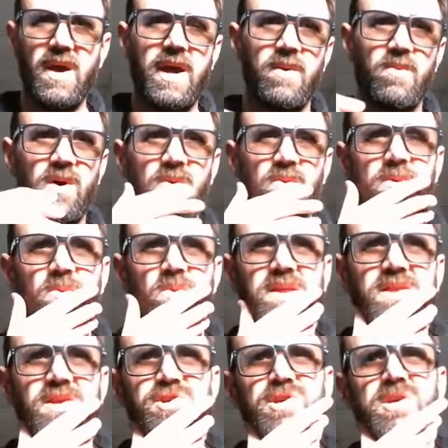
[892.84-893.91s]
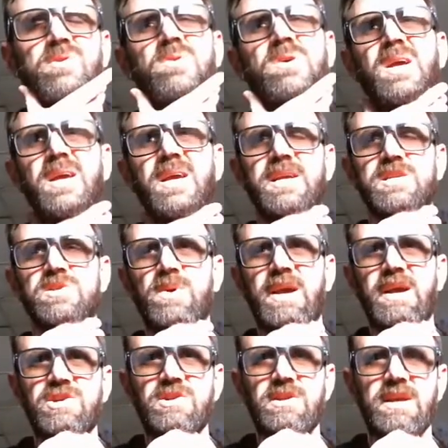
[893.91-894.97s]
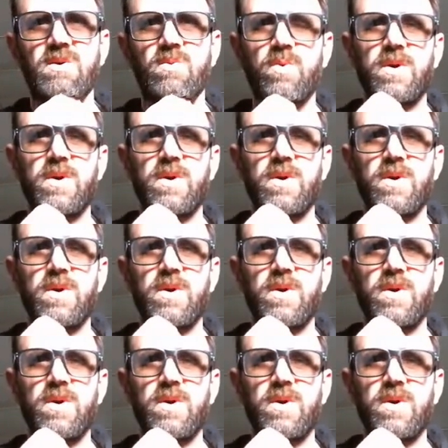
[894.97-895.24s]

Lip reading: And what we wanted to do is we actually